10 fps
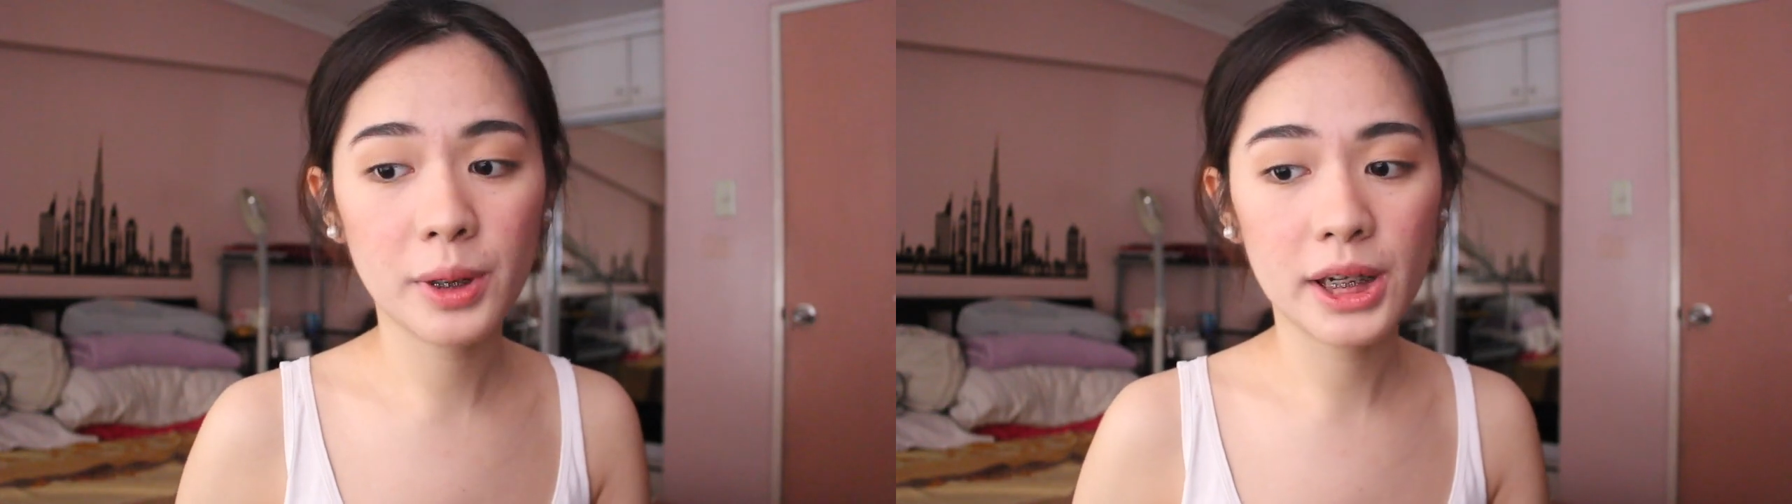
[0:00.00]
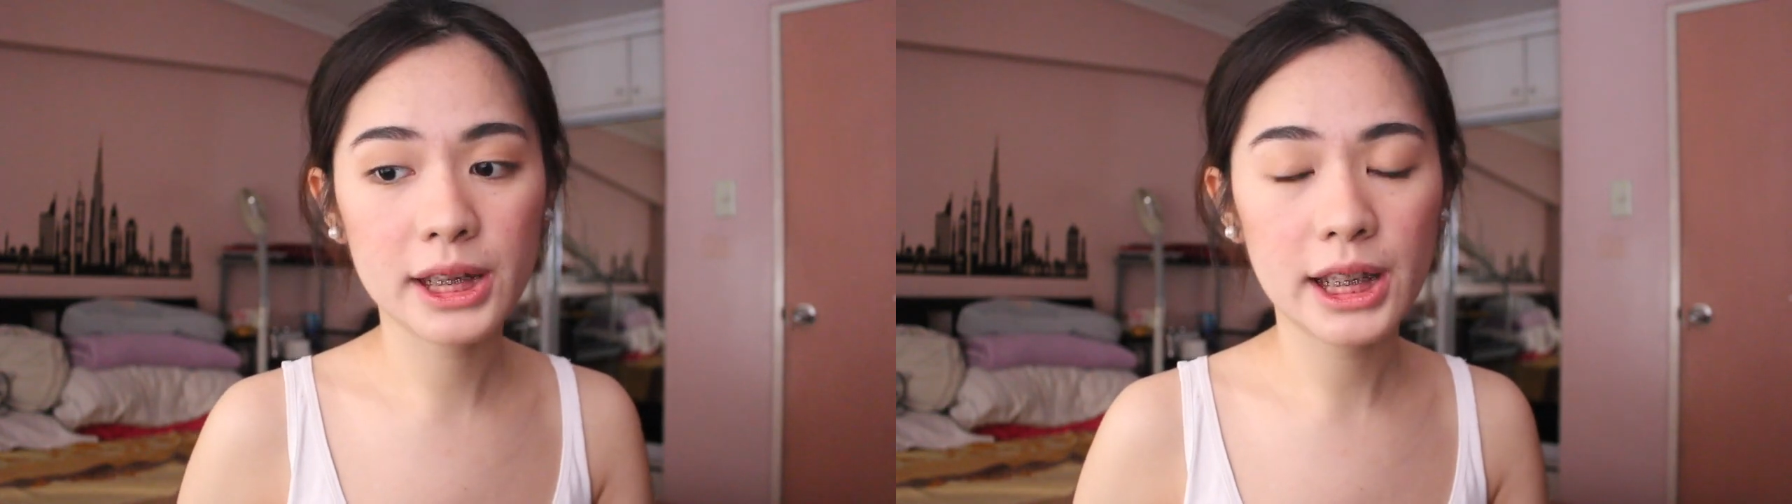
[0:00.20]

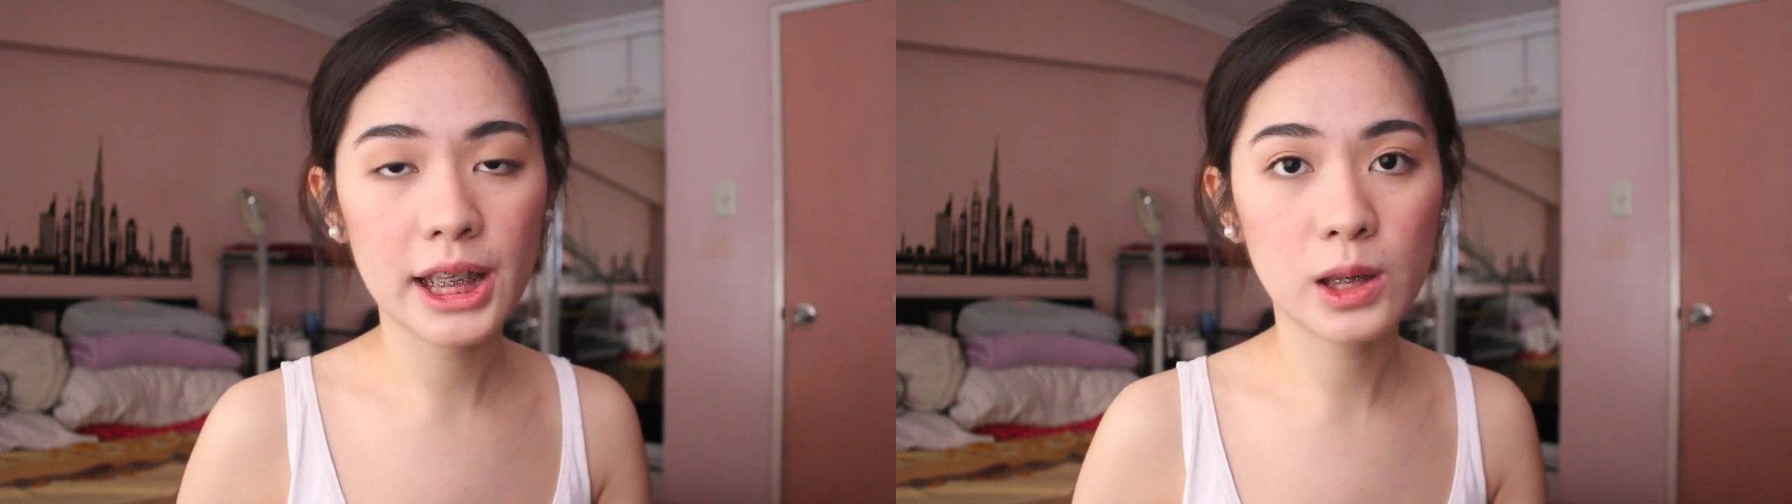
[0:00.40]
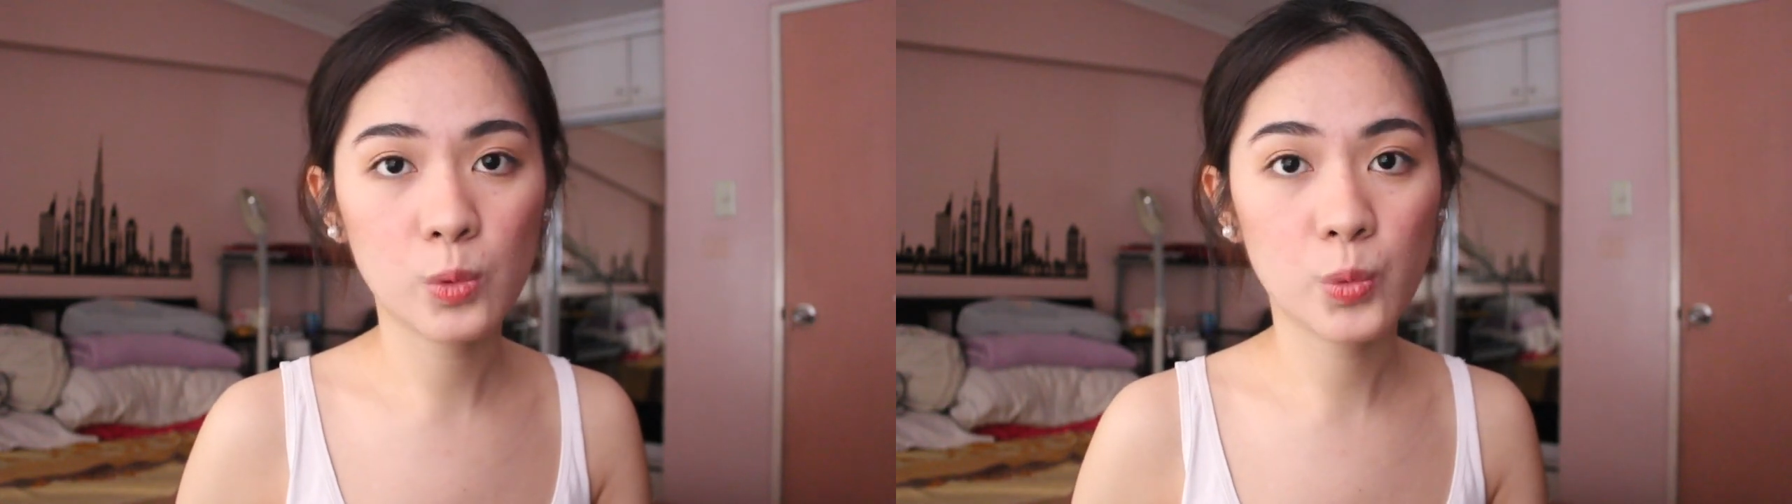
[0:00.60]
but
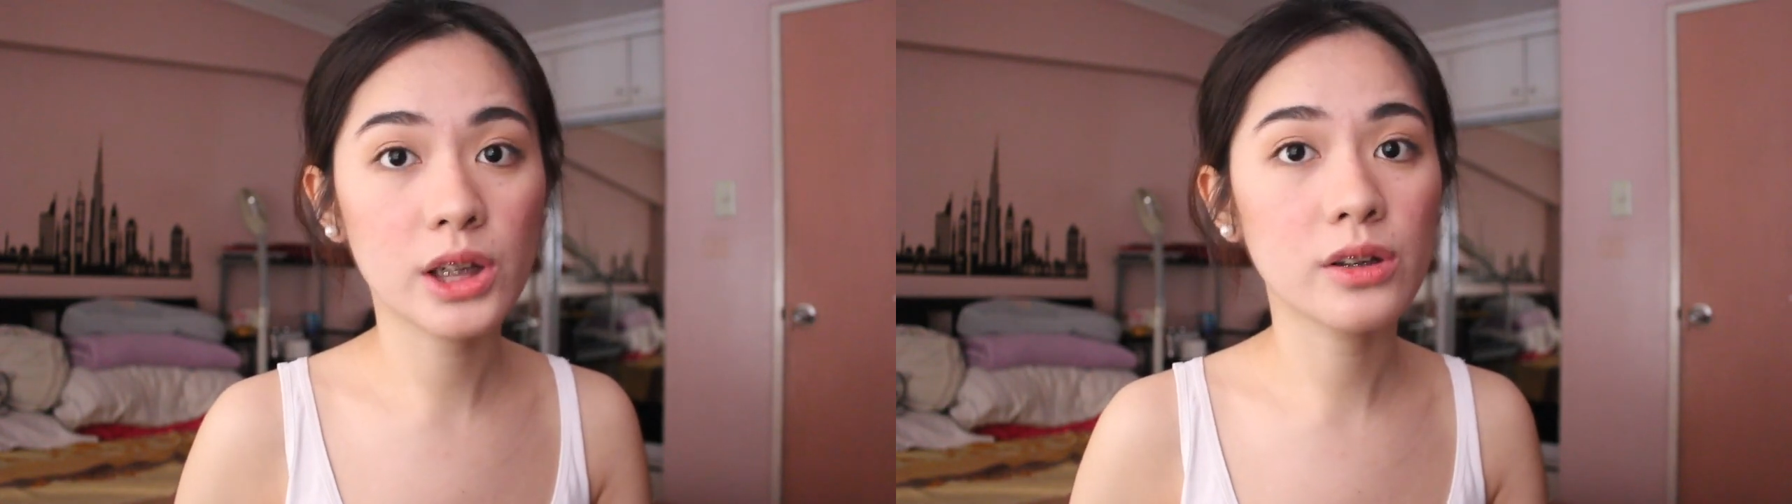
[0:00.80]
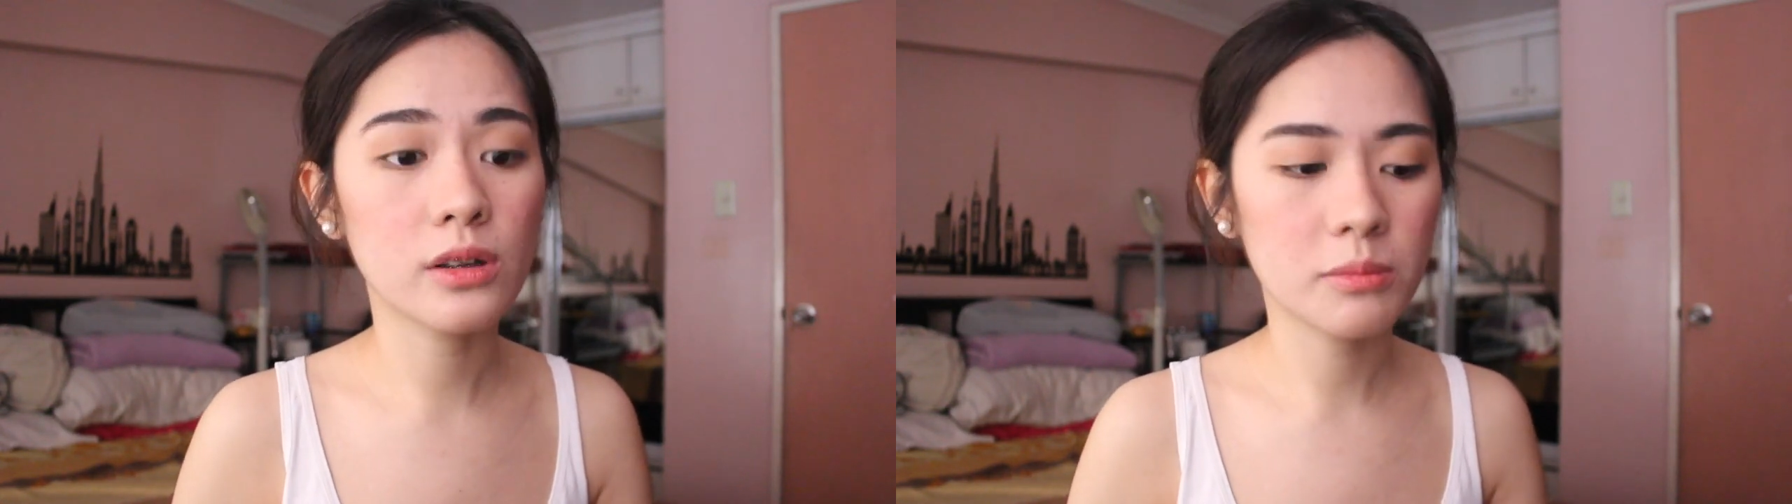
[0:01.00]
it
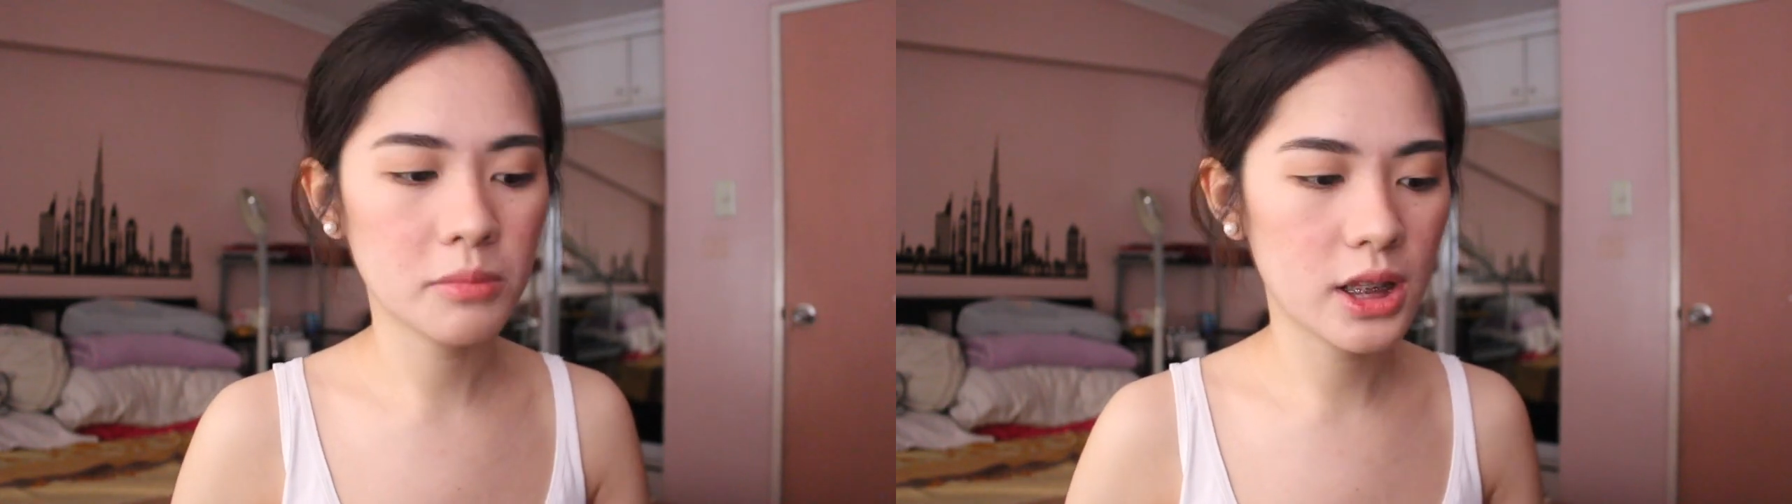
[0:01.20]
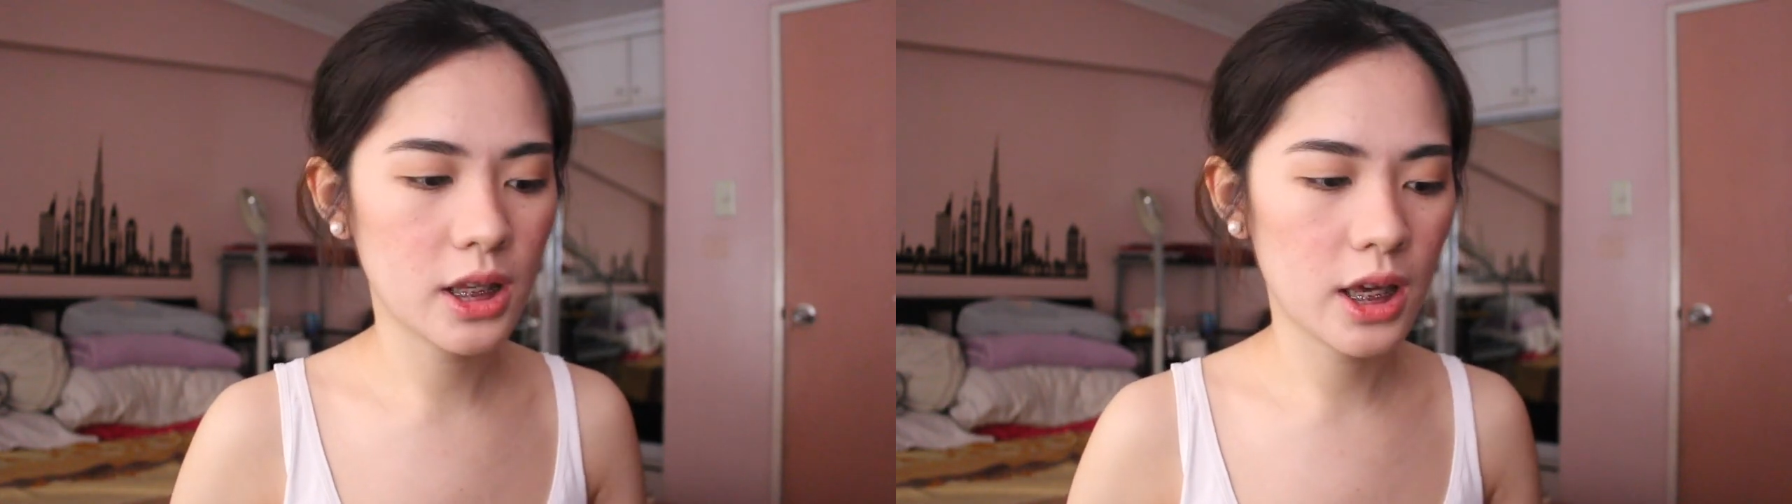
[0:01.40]
worked
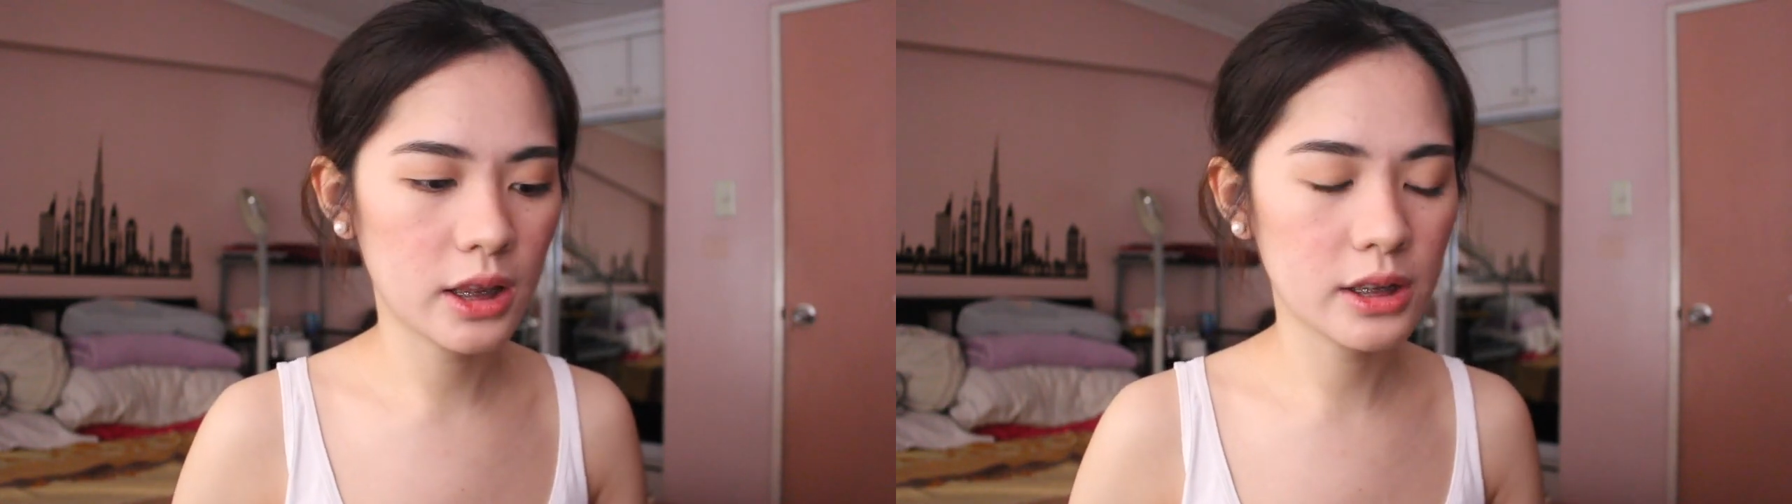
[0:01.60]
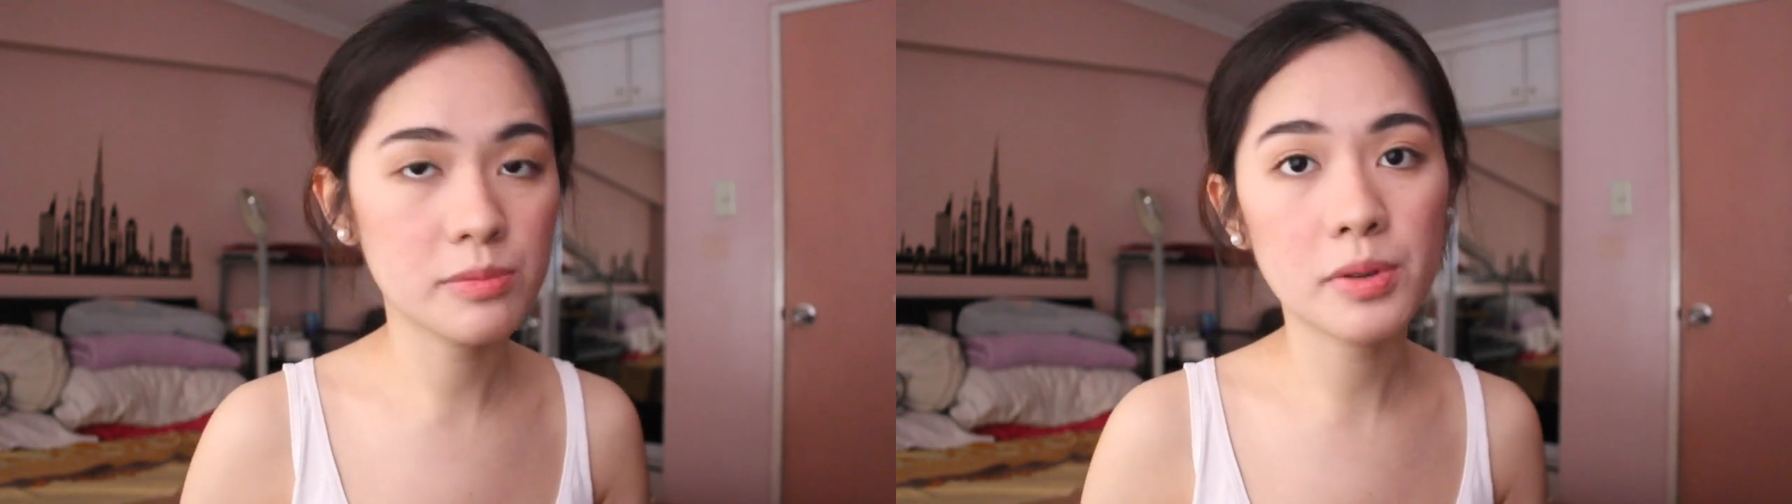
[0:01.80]
on me and it's